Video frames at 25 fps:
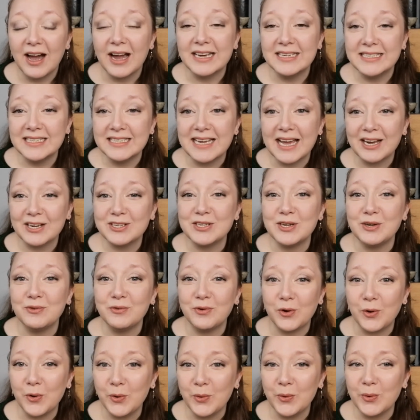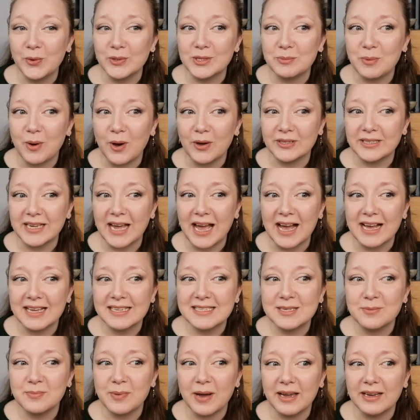I did actually record a
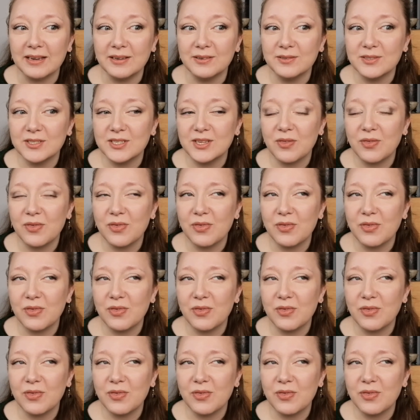podcast about